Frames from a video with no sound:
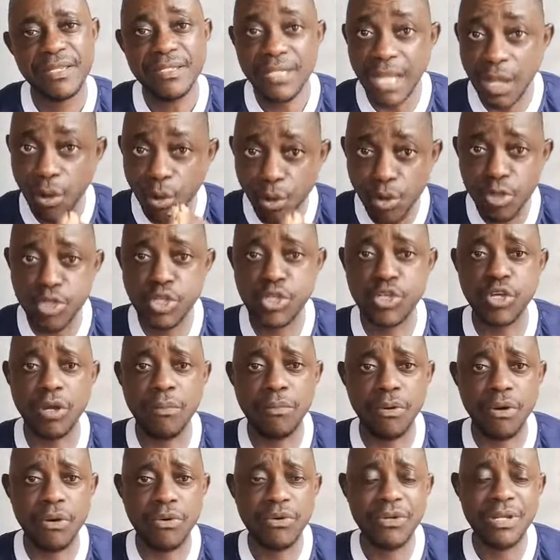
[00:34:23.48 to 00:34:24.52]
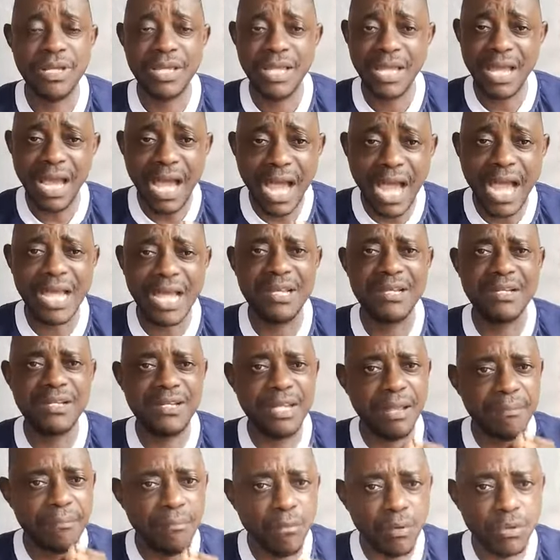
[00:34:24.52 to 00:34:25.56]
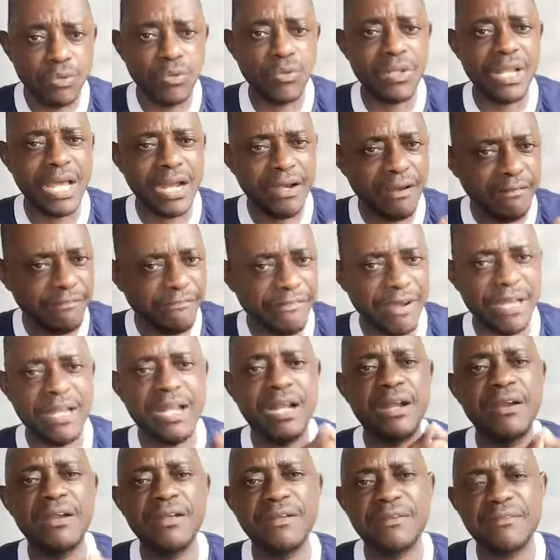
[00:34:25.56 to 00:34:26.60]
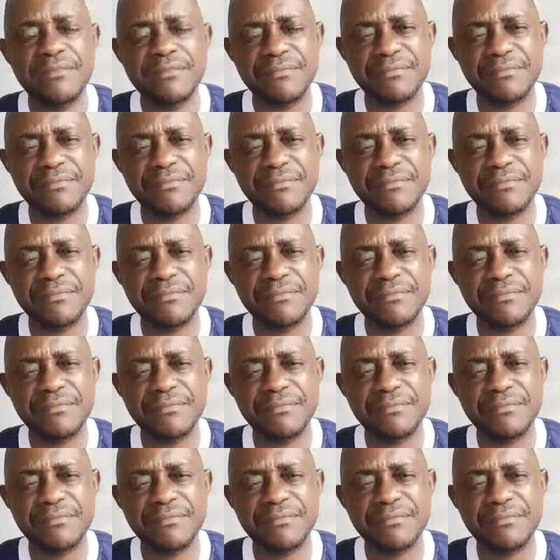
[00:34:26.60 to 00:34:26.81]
The Oshomo and the Modular Refinery.